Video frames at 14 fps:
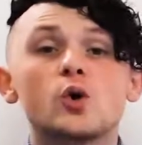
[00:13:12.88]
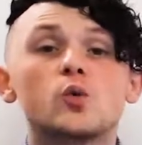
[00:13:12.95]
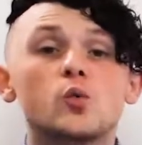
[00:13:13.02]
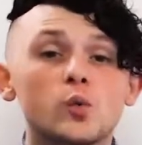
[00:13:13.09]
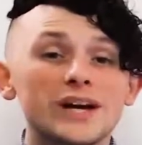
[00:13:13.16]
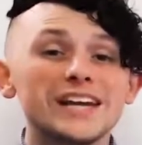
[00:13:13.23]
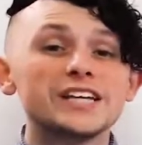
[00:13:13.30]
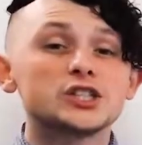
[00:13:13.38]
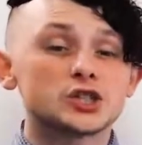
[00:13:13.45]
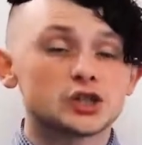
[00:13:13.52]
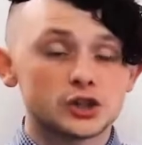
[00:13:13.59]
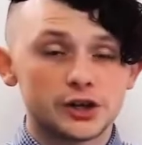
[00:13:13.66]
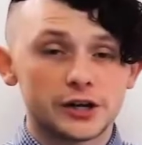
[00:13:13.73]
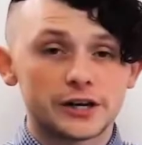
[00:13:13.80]
we
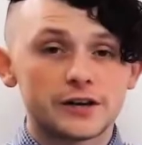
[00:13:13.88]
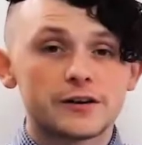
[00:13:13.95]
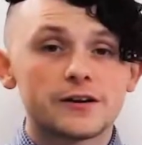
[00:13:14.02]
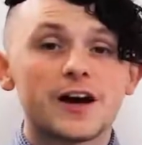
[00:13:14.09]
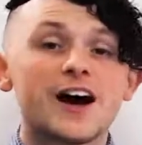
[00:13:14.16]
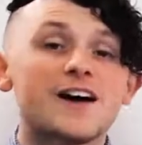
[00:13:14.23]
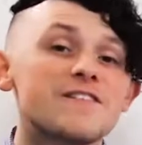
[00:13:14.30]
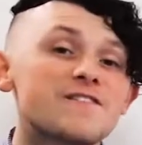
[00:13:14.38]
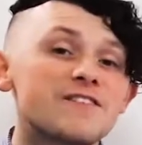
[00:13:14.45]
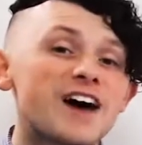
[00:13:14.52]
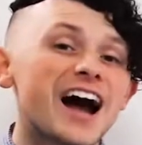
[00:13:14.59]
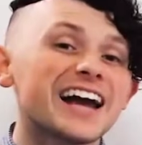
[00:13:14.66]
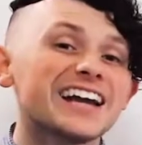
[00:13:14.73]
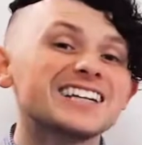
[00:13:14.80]
should
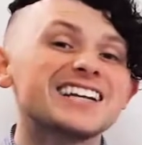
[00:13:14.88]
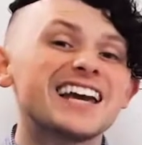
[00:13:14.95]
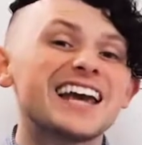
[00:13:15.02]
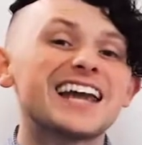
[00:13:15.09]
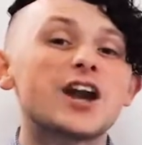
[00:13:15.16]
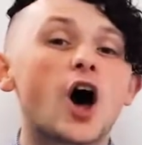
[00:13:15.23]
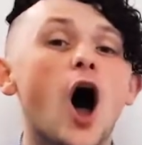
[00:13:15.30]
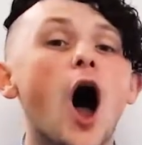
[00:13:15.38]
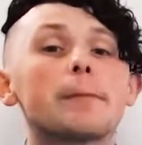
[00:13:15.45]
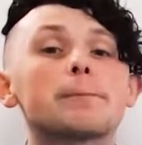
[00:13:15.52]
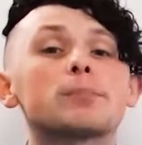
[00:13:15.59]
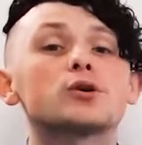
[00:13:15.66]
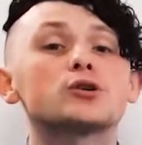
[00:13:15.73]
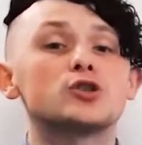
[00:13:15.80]
find an
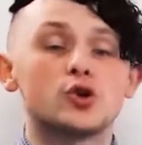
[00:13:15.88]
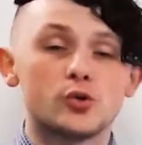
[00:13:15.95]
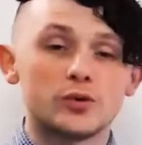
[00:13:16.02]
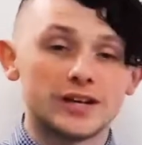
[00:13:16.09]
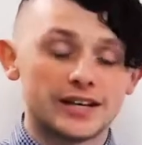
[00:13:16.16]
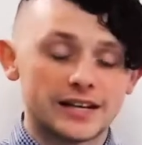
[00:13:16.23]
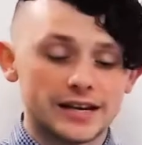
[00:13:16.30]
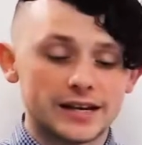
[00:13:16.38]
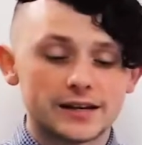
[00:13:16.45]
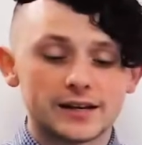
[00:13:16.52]
opportunity